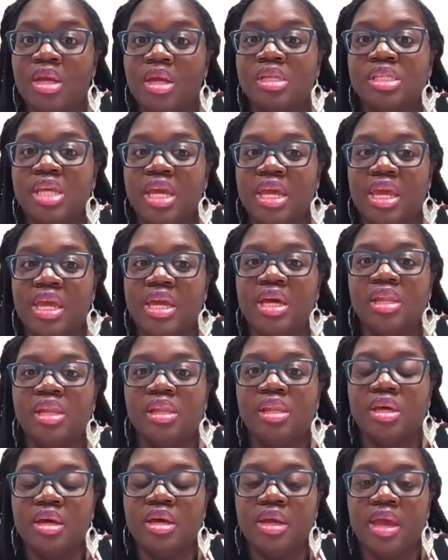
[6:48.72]
Taking a
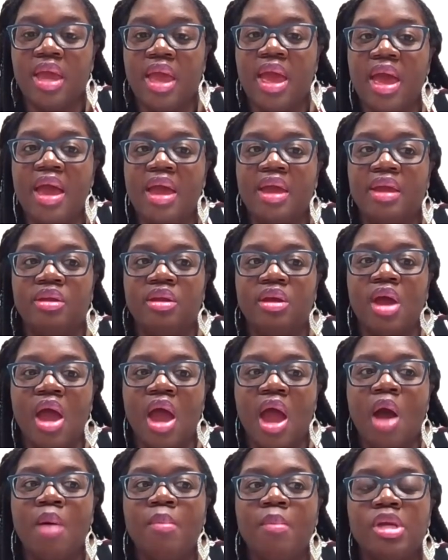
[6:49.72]
look at
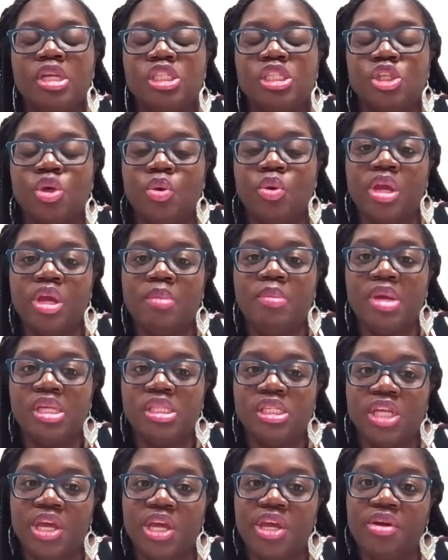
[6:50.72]
how much sodium
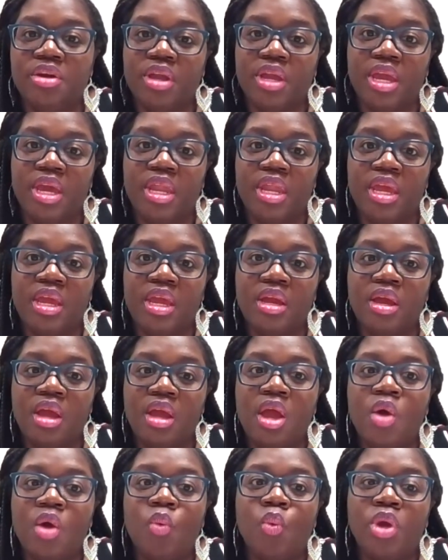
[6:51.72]
intake you're getting.
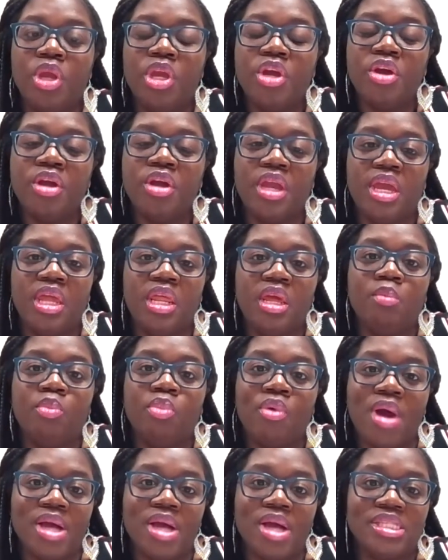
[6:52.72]
When you're eating
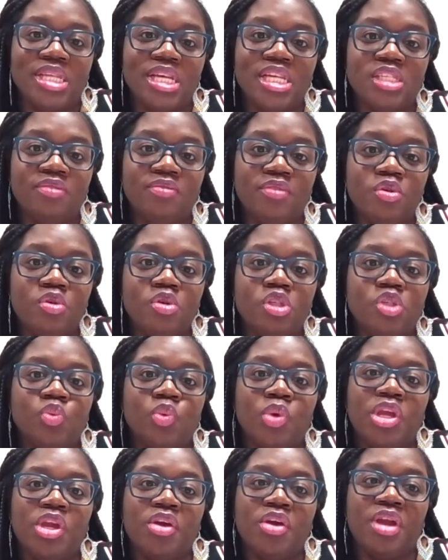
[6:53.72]
processed foods,
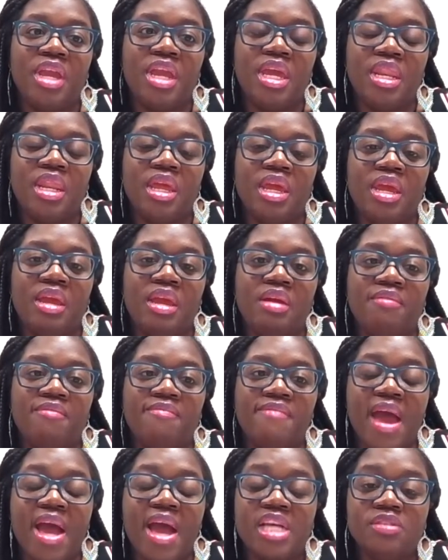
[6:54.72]
when you're eating
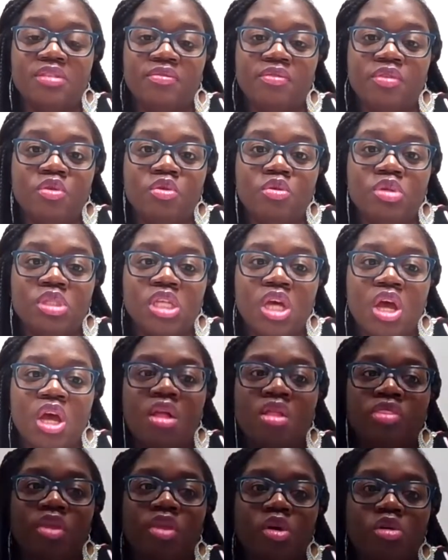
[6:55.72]
fast foods,
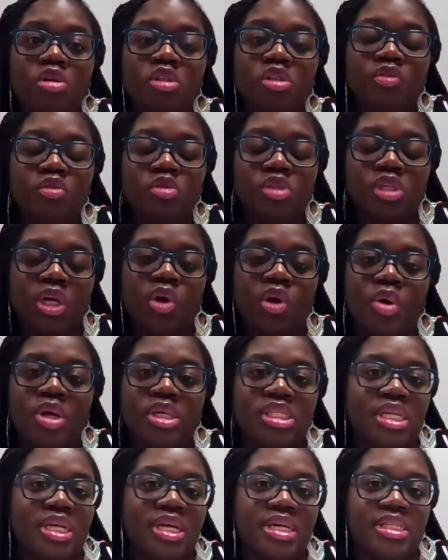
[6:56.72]
those foods are going
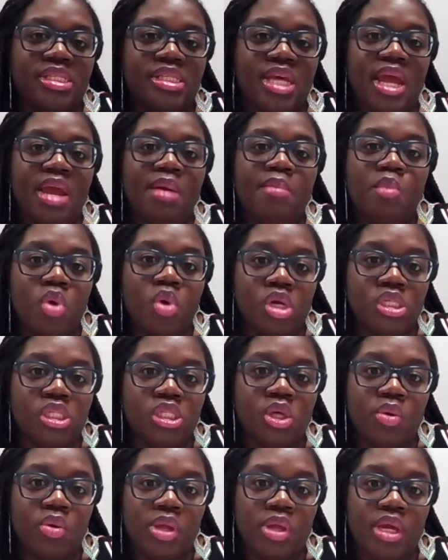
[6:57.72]
to contain more
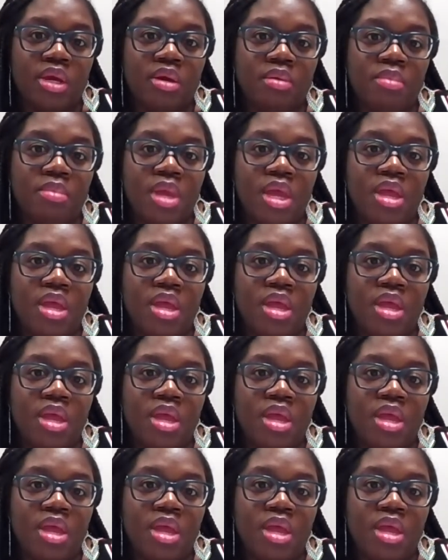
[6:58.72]
sodium